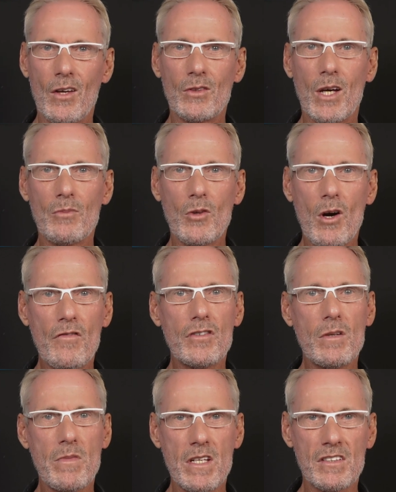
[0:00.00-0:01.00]
Now, I'm not for
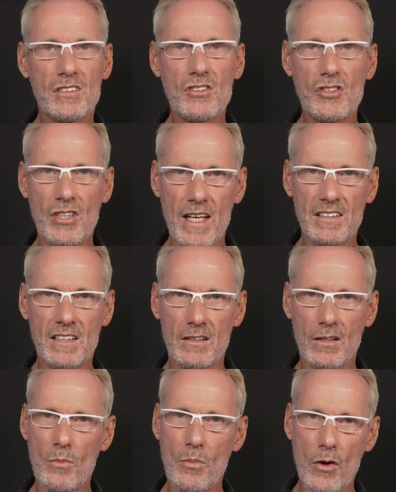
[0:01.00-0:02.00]
a minute suggesting
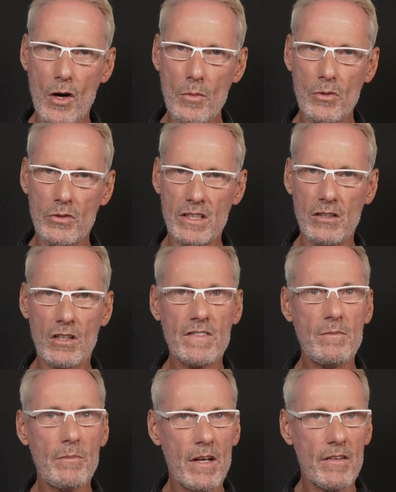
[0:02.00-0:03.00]
that berberine, or
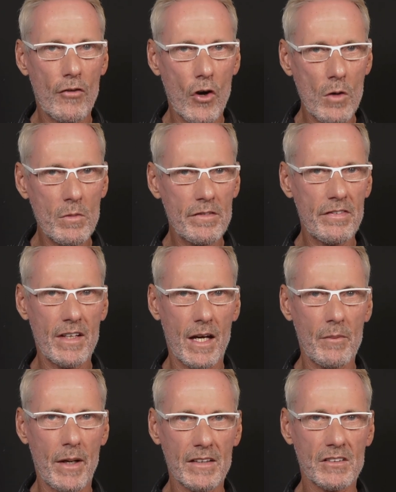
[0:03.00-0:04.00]
even metformin for that
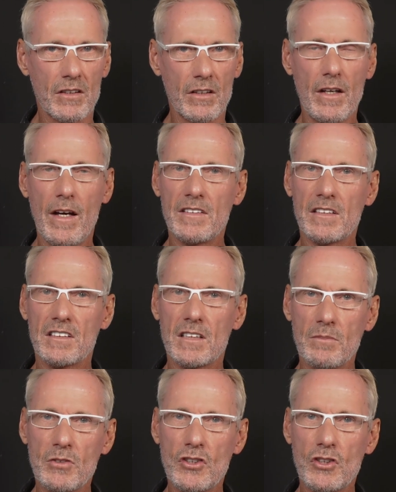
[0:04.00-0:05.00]
matter, is a
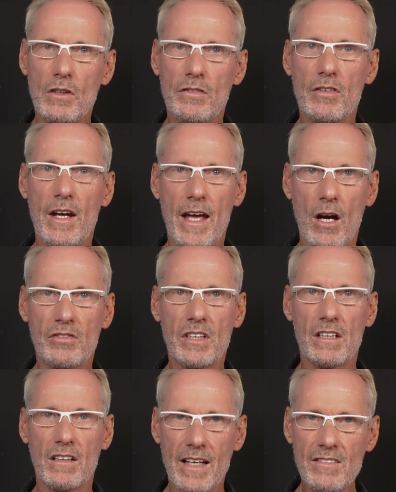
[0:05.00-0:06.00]
substitute for a healthy
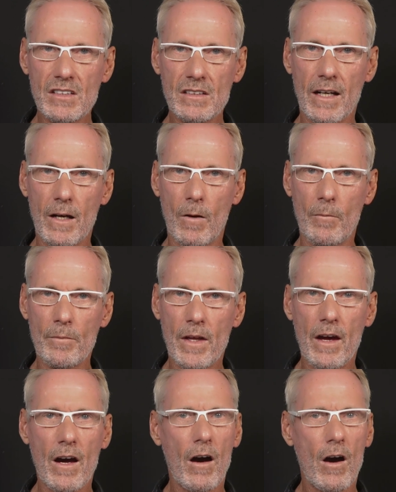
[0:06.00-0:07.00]
lifestyle.
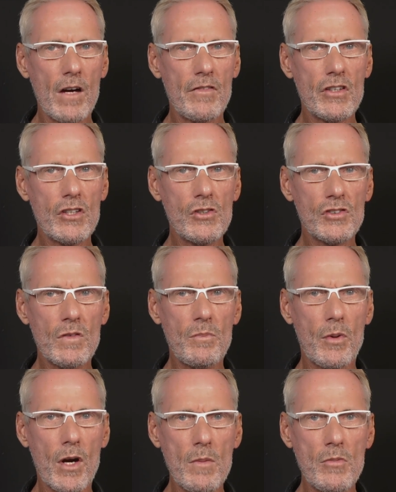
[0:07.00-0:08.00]
However, the use of
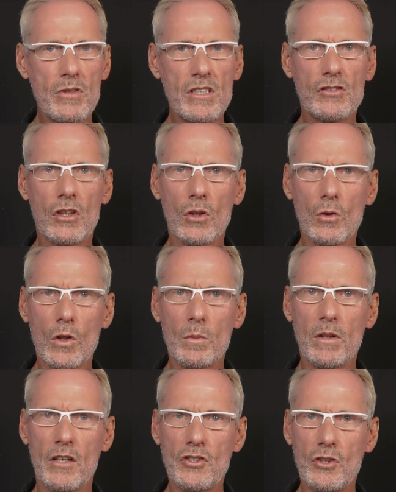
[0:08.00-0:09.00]
berberine to lower
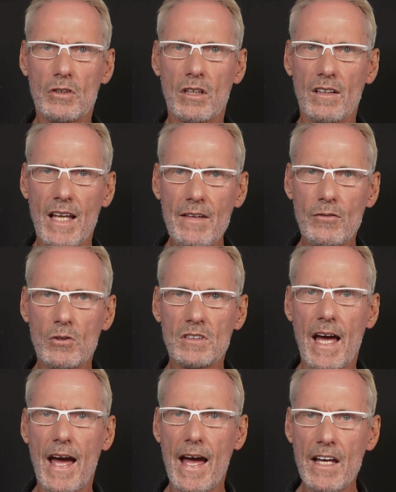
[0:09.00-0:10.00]
blood sugar levels
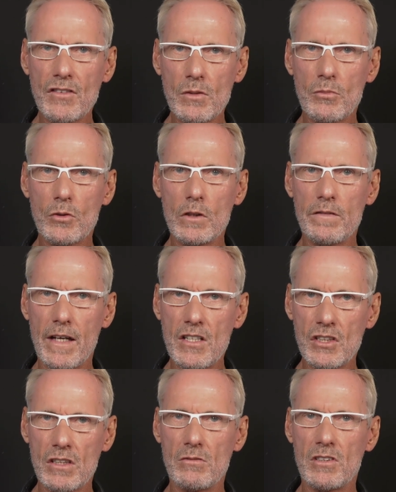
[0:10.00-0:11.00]
and improve
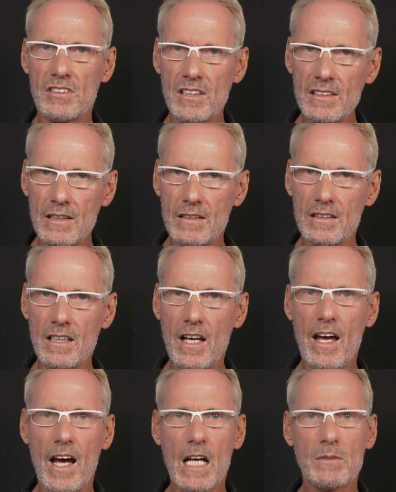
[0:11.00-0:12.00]
insulin resistance
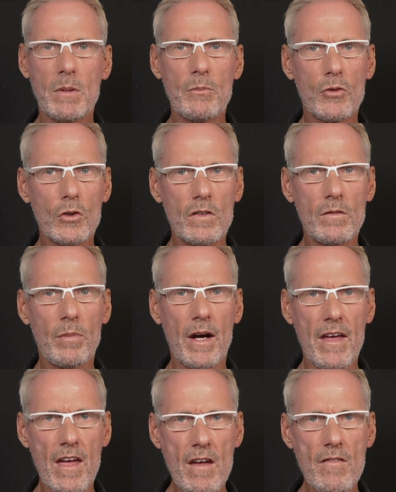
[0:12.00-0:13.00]
has been proven by
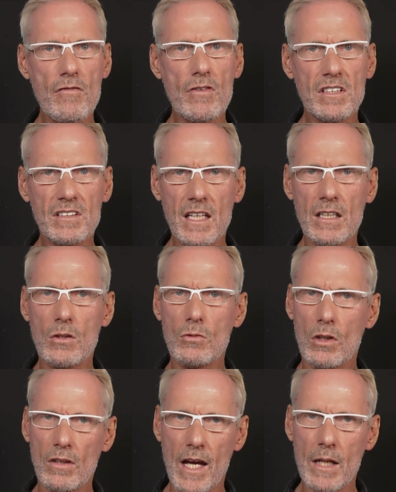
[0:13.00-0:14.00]
every single
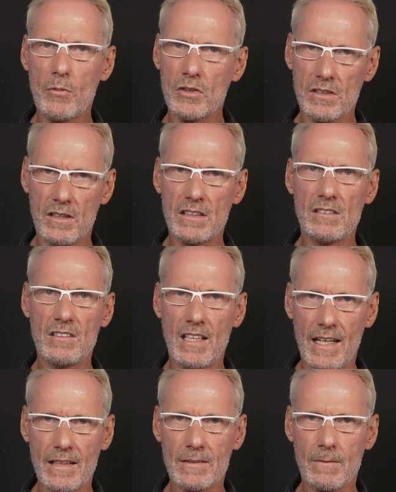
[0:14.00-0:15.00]
reliable study to
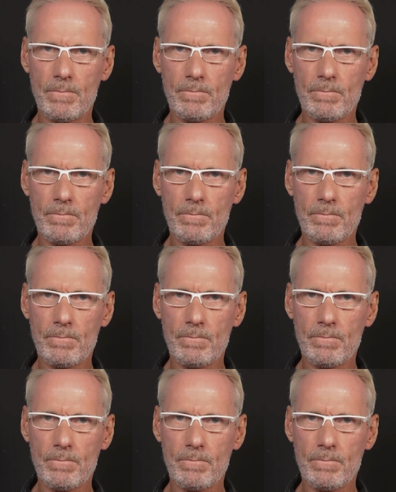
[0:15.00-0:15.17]
date.